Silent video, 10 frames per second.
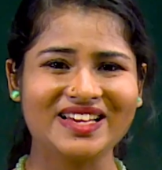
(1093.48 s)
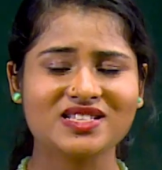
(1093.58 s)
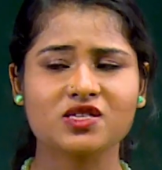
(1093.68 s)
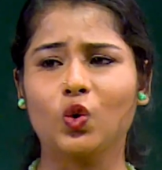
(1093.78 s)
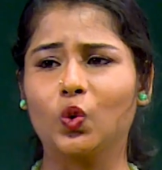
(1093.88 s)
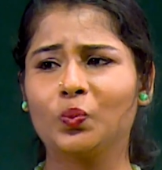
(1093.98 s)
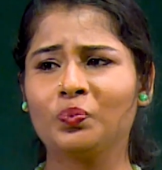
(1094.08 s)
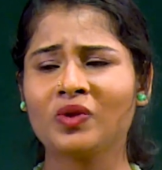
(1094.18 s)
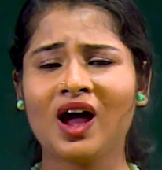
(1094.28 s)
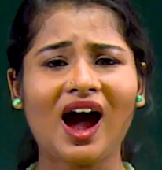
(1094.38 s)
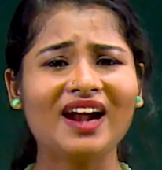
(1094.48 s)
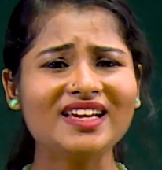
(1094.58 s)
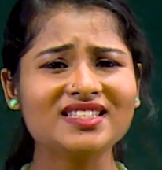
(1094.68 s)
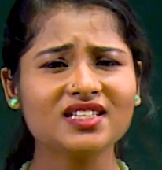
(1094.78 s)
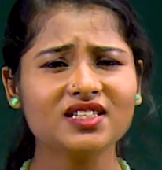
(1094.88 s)
So
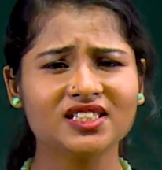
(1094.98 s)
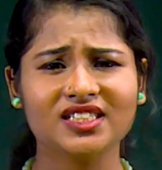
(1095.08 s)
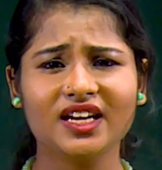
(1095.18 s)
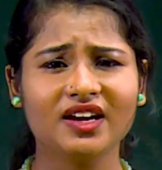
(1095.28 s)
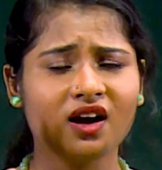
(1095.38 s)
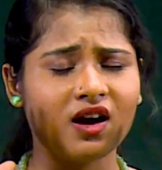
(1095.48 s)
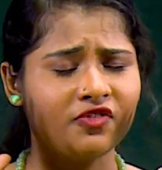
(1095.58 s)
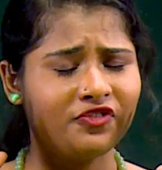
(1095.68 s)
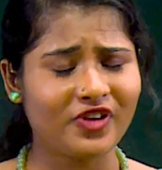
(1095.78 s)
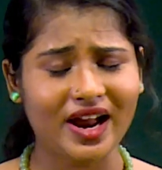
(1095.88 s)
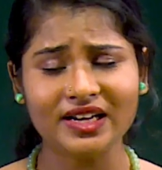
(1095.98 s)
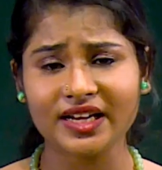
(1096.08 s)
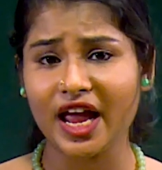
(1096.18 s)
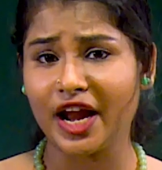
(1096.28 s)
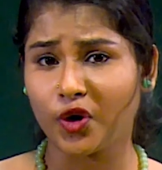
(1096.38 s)
Adichie, she felt
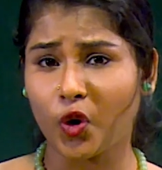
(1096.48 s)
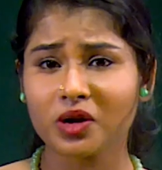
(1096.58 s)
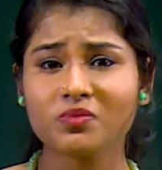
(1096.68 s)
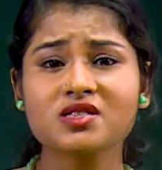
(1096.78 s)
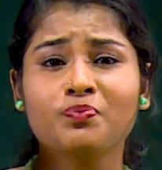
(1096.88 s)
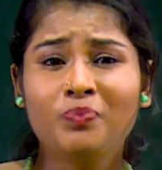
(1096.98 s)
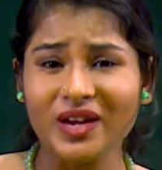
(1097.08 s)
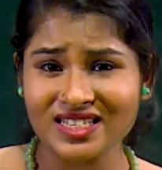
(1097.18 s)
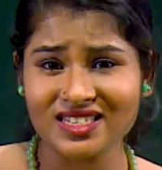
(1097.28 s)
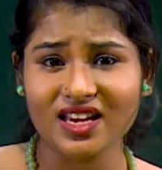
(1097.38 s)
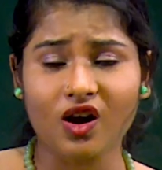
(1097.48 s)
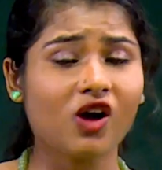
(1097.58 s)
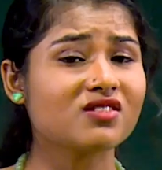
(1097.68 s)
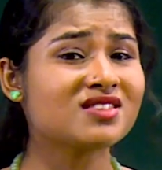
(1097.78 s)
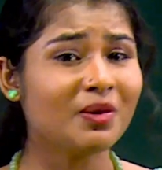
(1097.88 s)
enormous pity
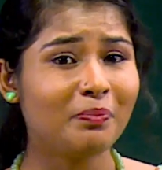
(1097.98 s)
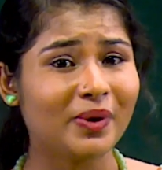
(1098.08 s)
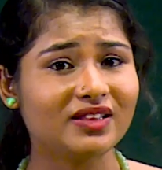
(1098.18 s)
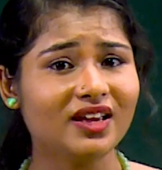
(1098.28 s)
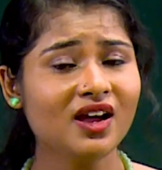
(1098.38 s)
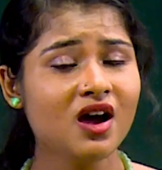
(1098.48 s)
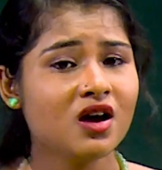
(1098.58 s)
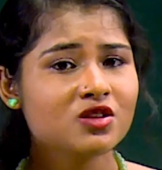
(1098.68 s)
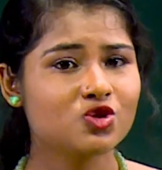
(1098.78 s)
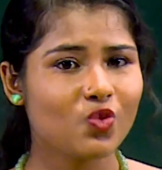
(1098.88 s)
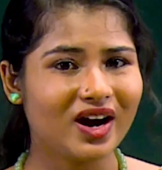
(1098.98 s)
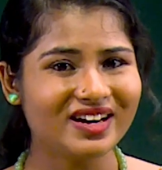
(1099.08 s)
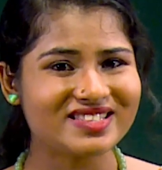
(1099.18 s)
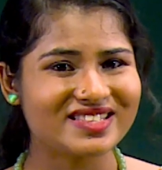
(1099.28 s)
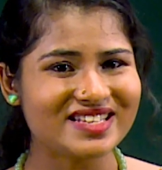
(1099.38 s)
or sympathy
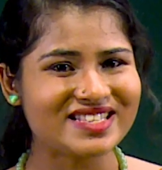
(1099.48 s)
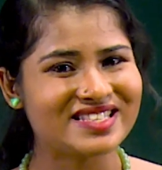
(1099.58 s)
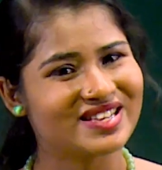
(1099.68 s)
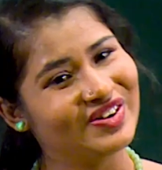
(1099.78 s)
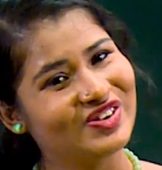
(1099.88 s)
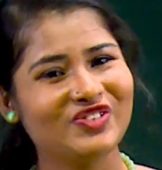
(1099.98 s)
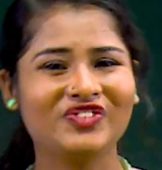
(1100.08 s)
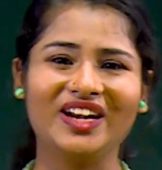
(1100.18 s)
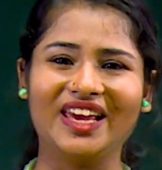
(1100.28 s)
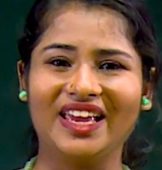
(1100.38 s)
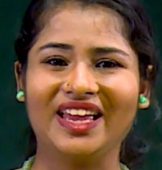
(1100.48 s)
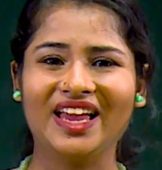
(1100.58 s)
towards this Fide.